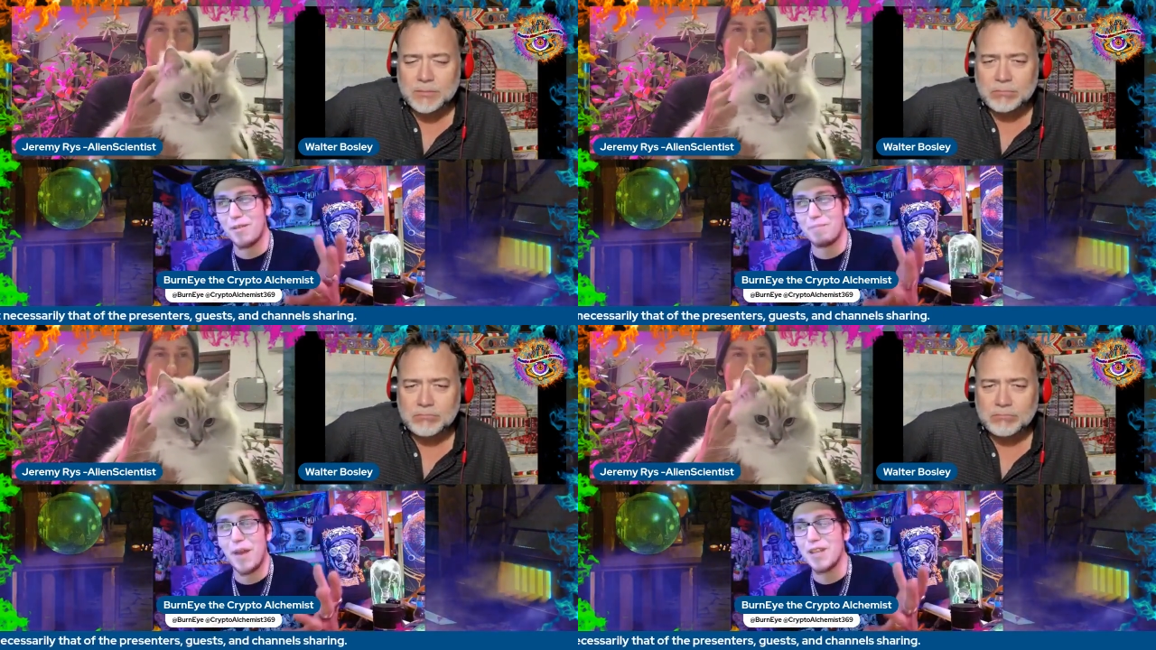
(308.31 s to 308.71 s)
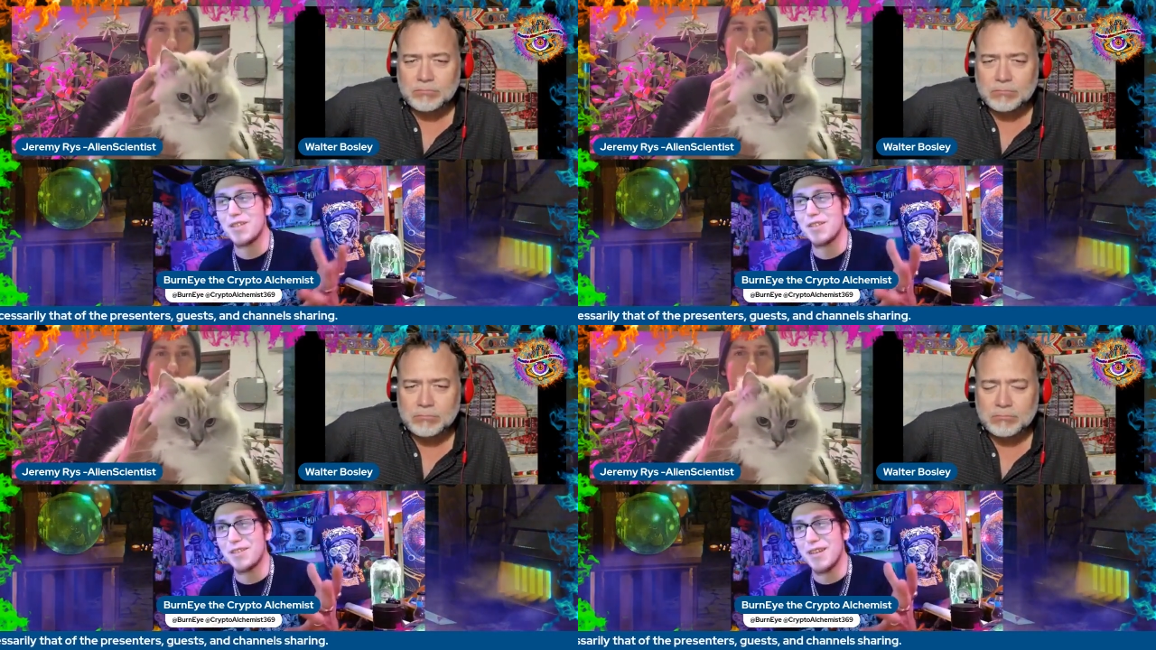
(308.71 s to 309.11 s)

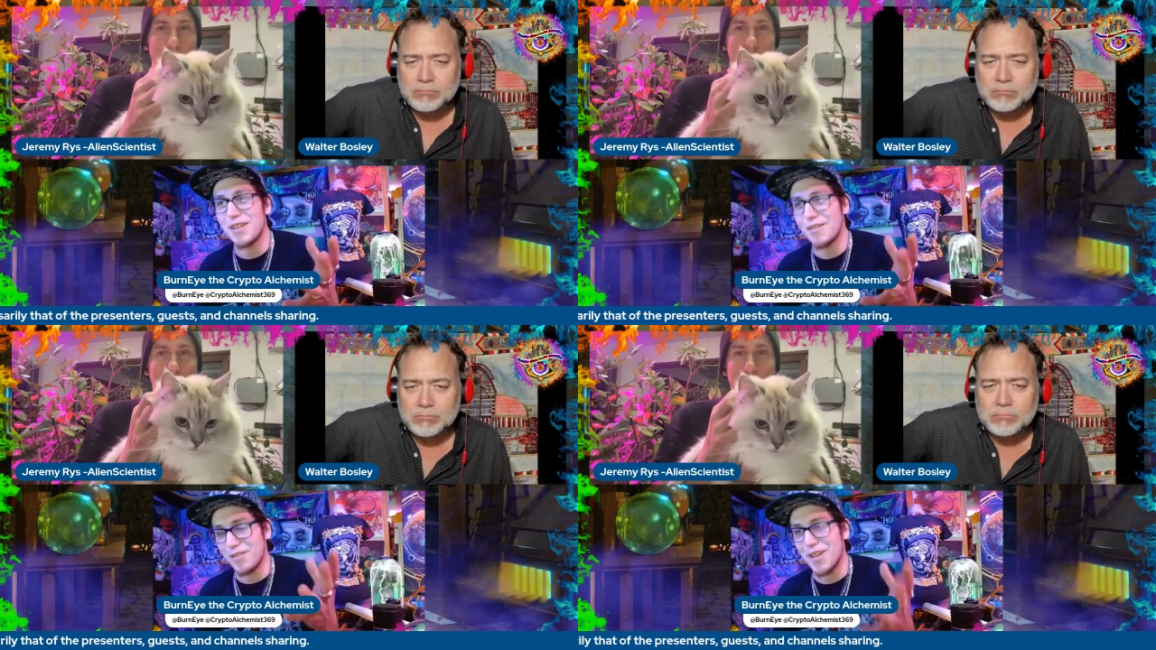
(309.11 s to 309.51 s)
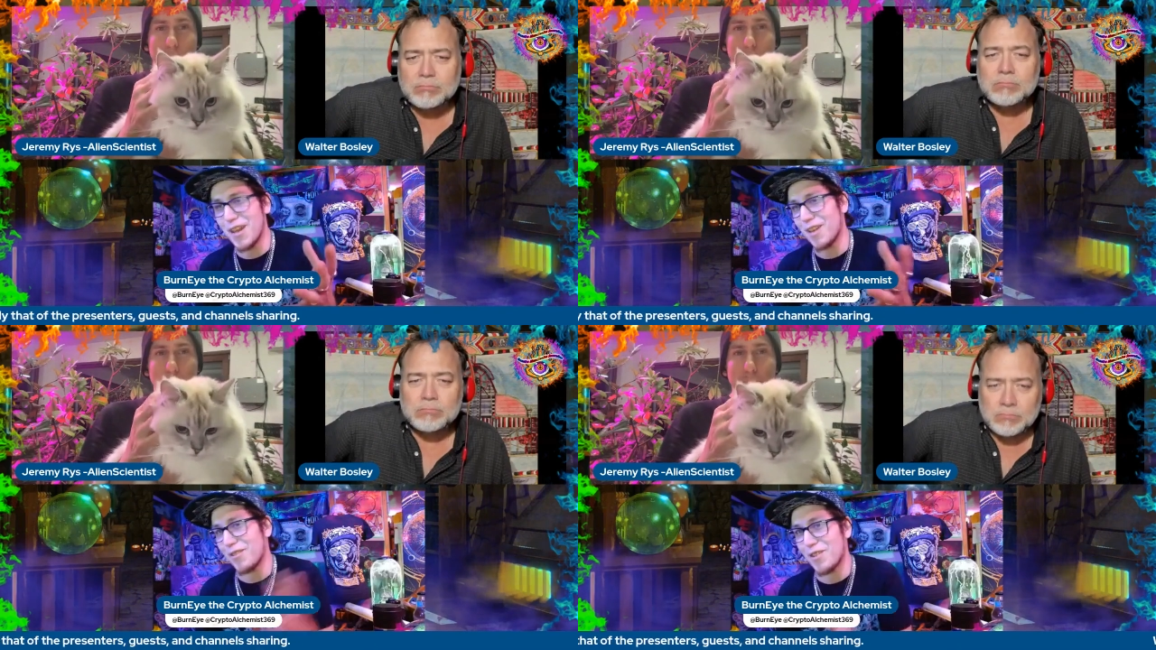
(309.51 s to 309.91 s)
Speaker 1: agencies are
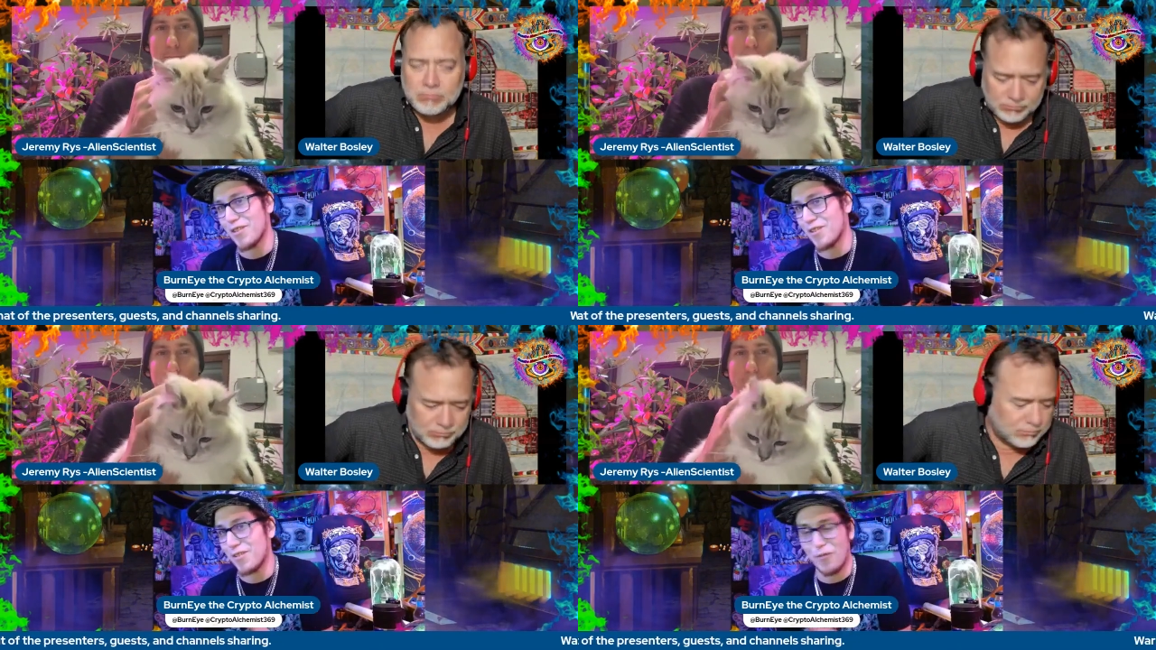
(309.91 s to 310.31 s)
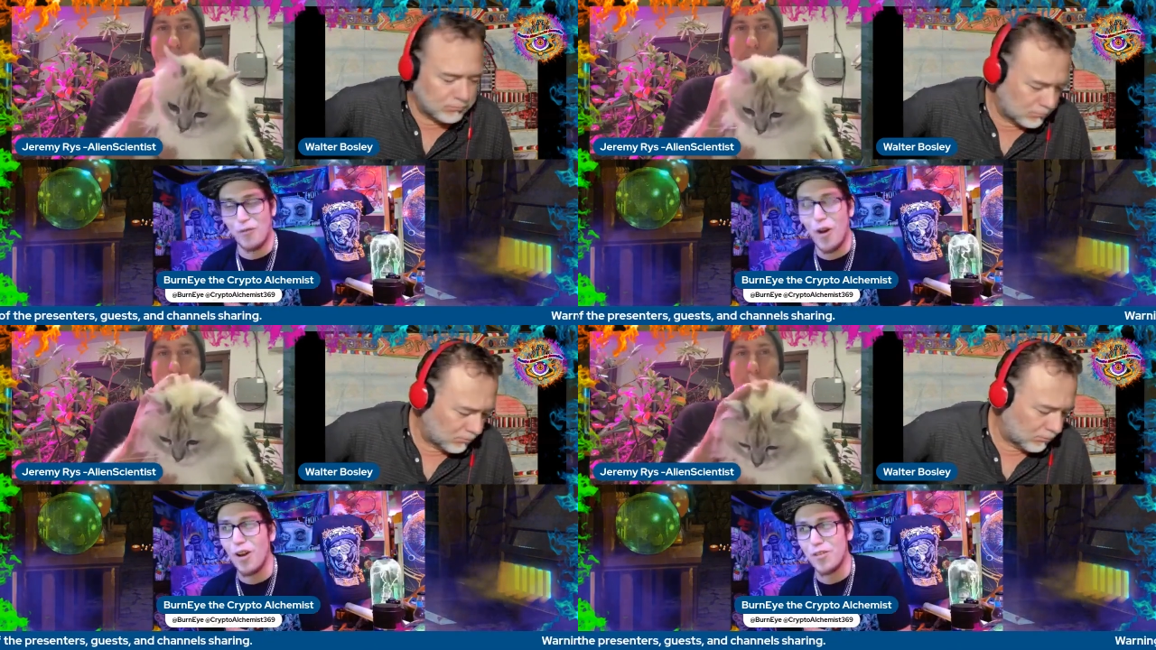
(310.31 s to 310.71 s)
saying that this is
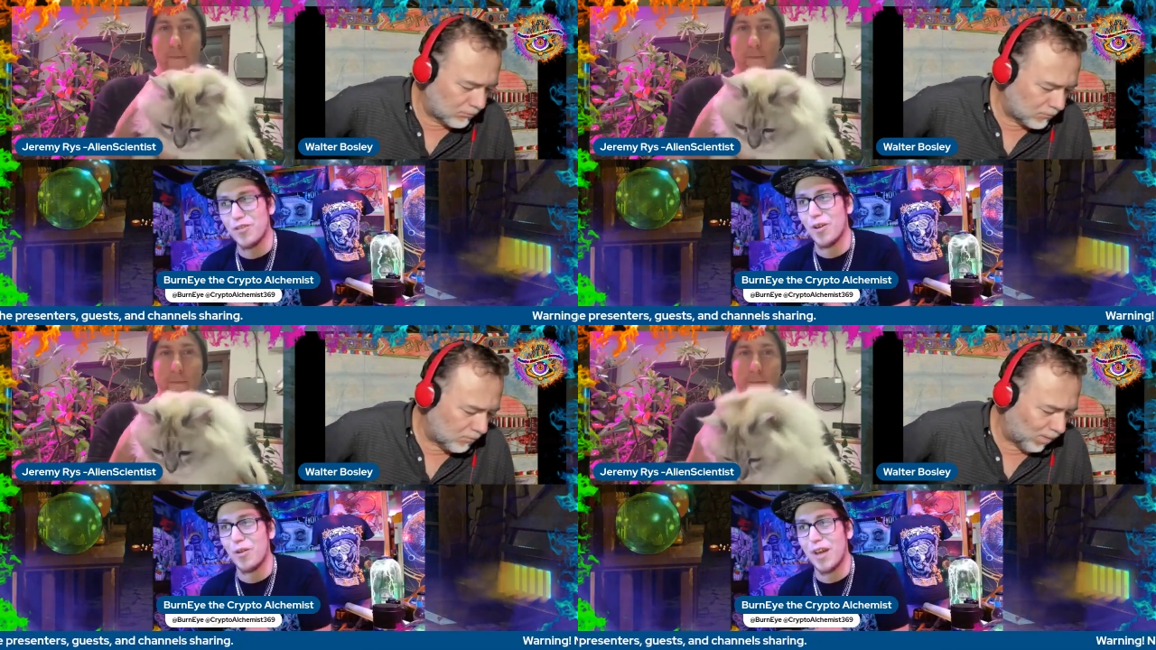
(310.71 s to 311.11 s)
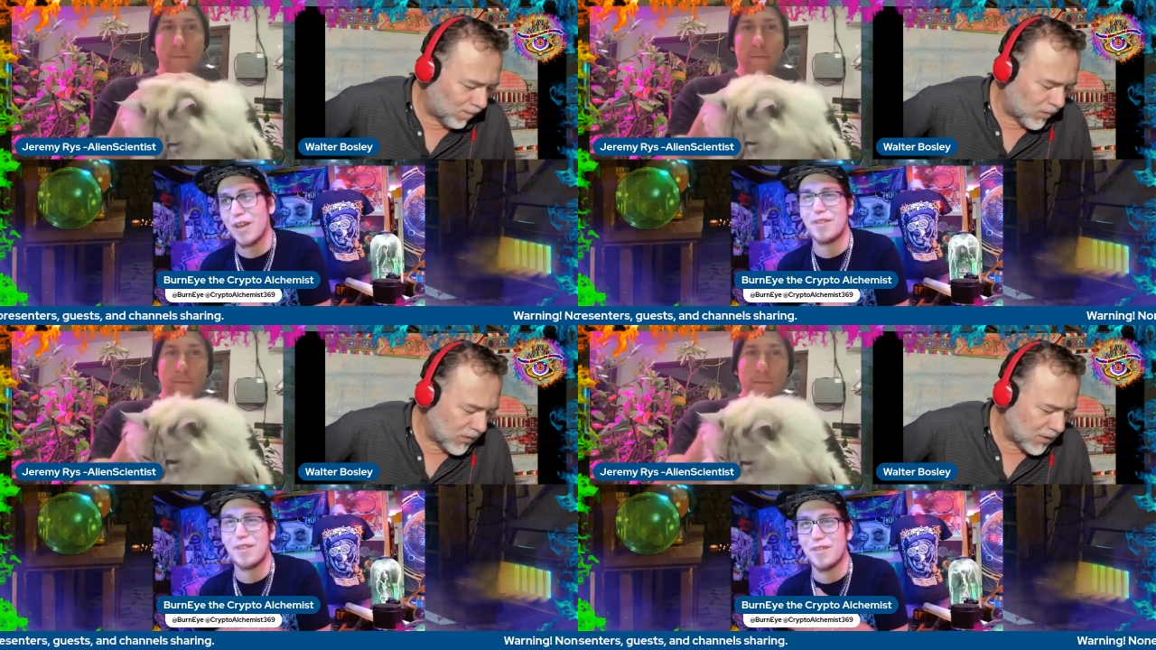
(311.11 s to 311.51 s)
false so
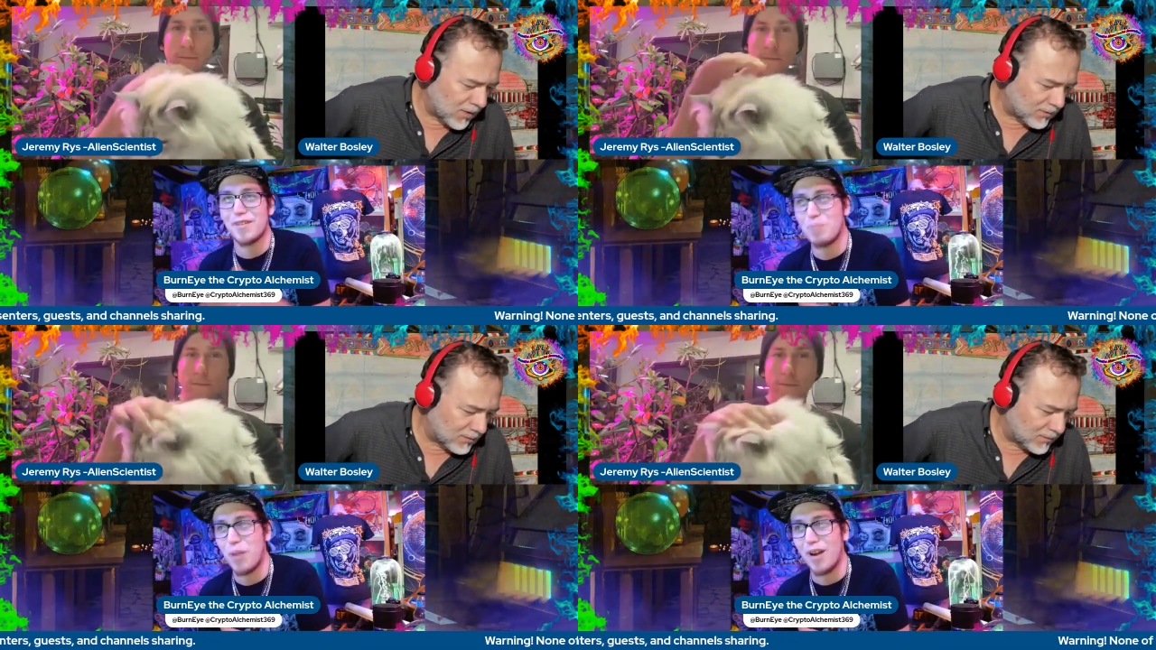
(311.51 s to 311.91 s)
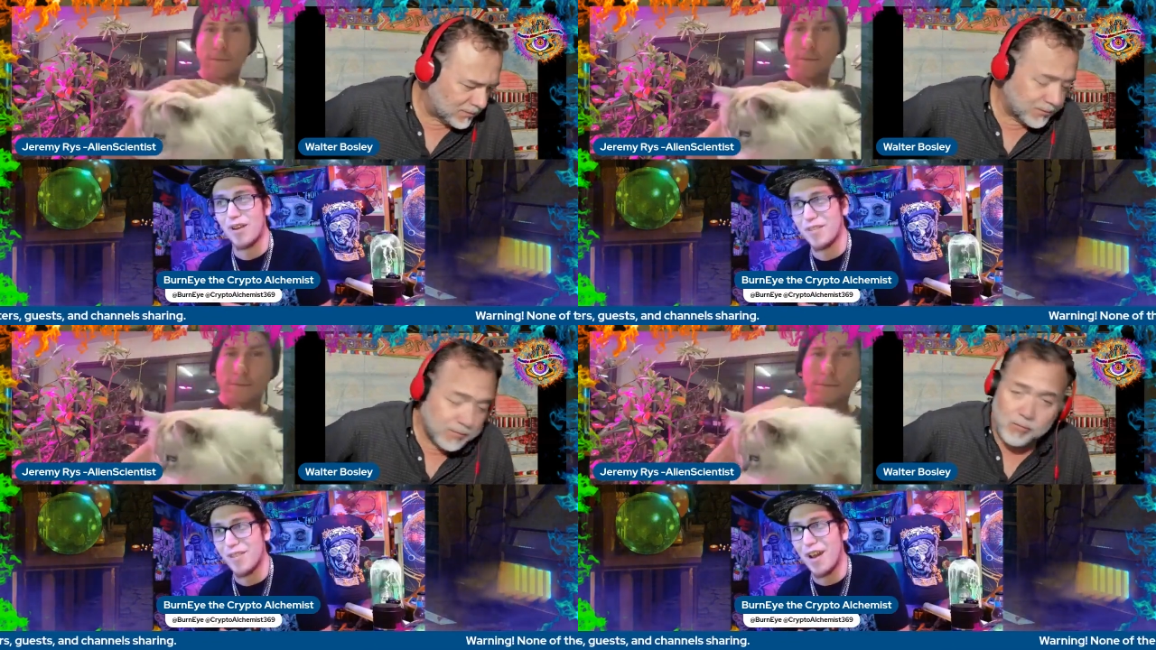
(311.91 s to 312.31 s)
like this is bunk
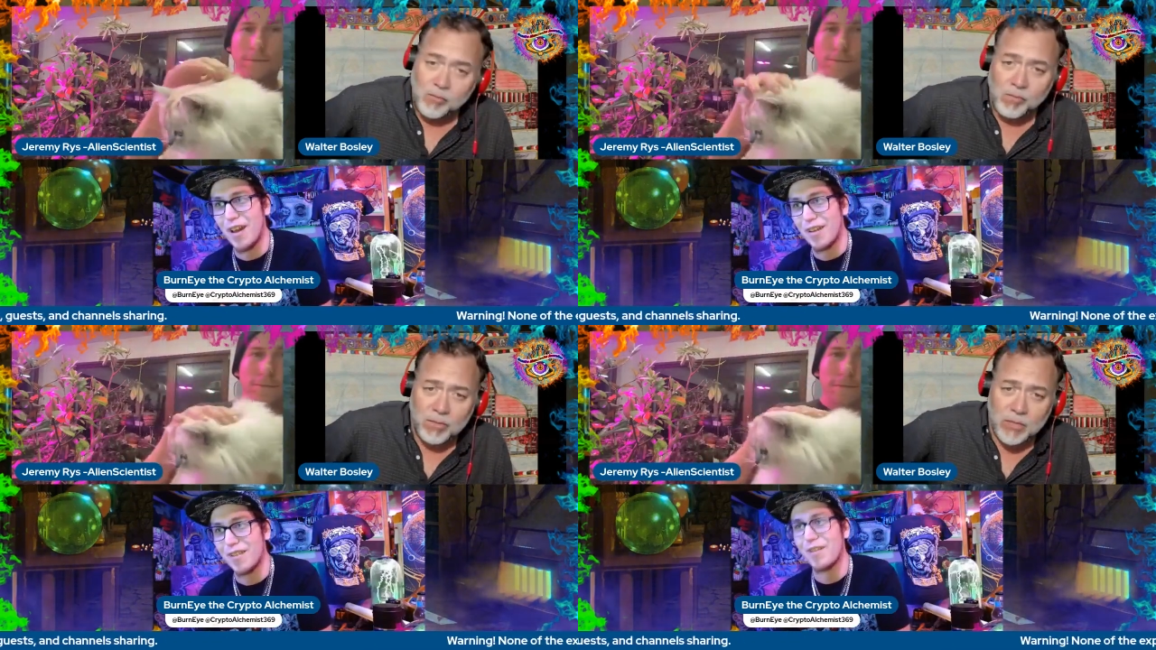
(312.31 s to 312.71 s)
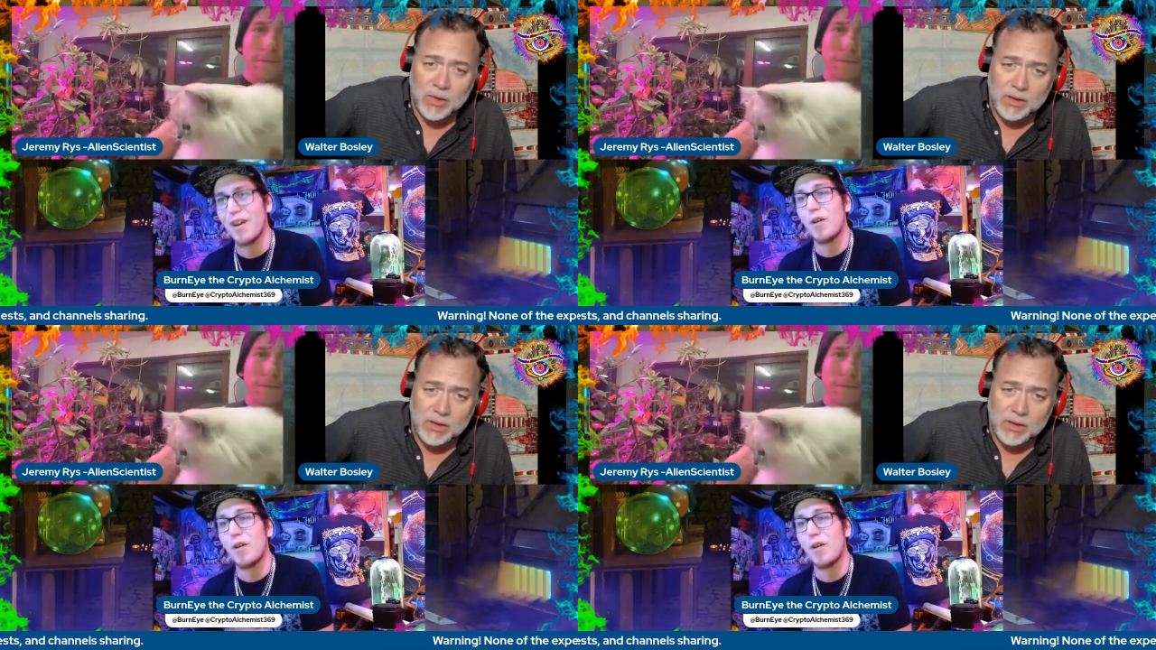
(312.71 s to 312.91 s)
science